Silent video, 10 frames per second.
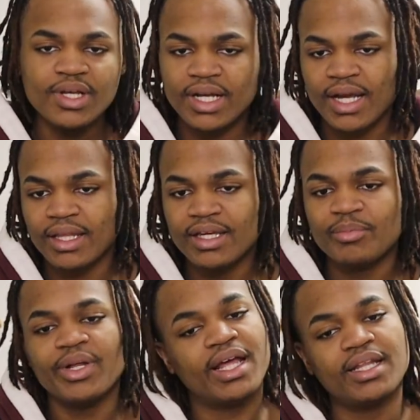like I
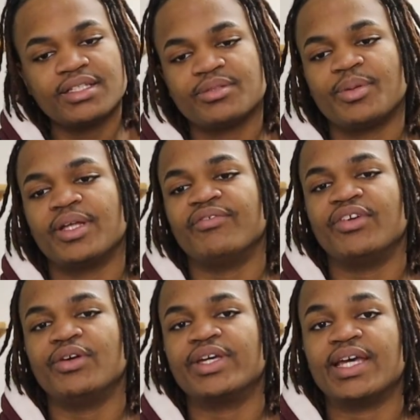like I like to play
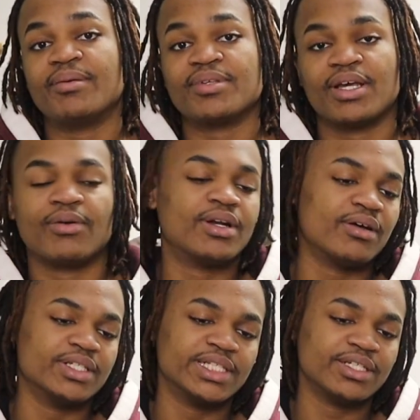video games like when
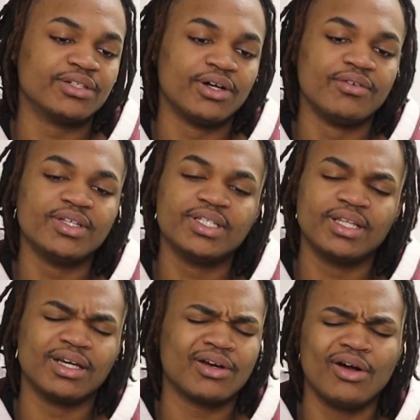I was little,
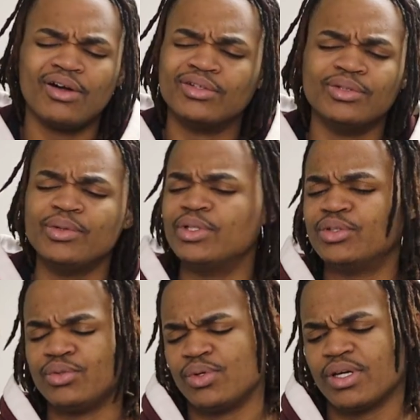obviously like Call of
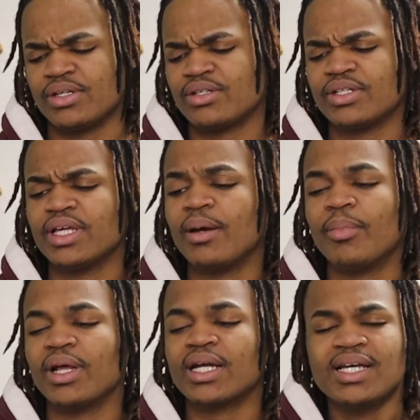Duty, 2K, and all
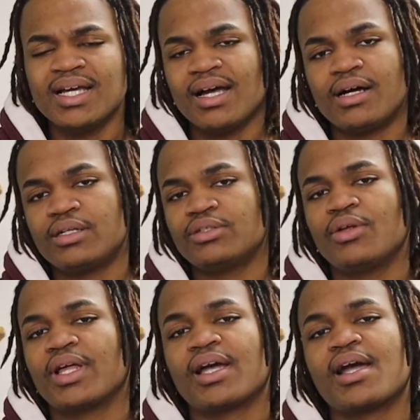that. But I don't
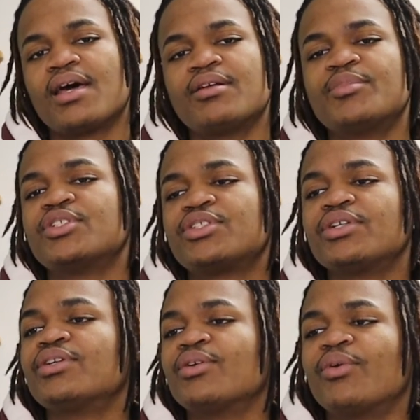know, like I kind of been
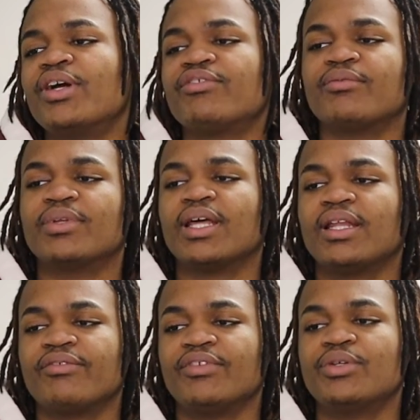steering away from
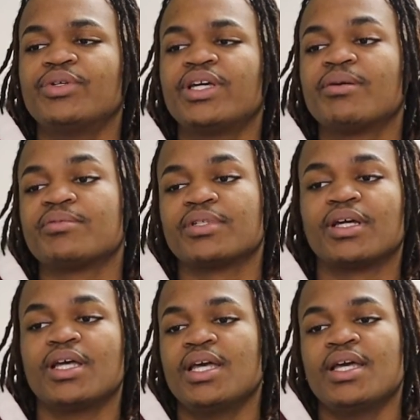that, like video games. Like